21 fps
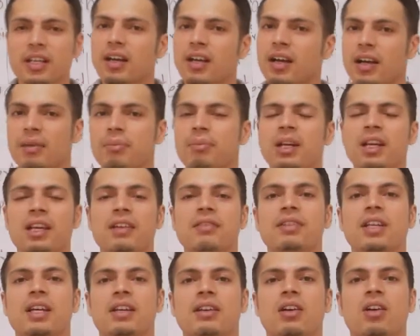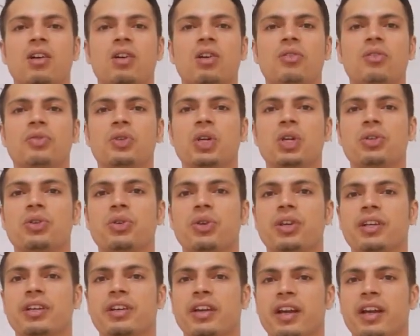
I believe that all of you are doing